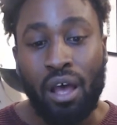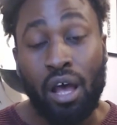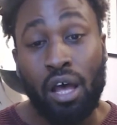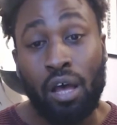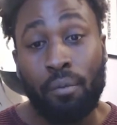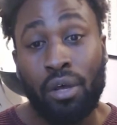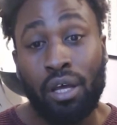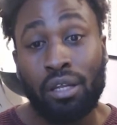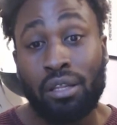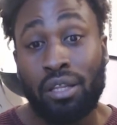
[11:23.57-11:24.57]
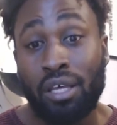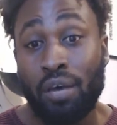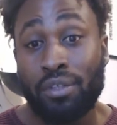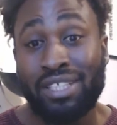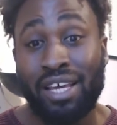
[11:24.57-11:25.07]
Another thing I
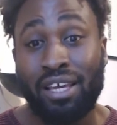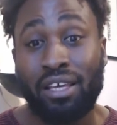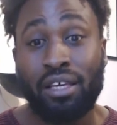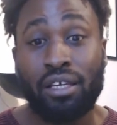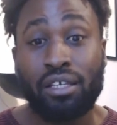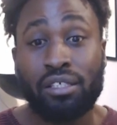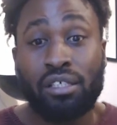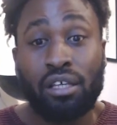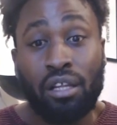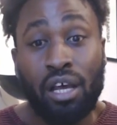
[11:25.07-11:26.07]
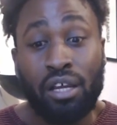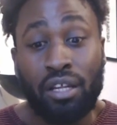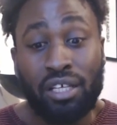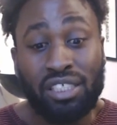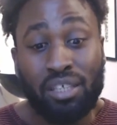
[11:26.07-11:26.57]
would say is
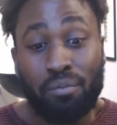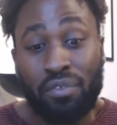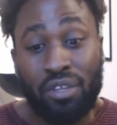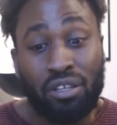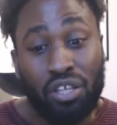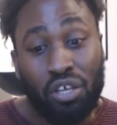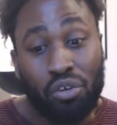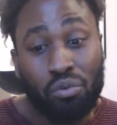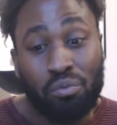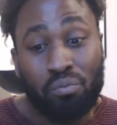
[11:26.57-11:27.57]
learning something new,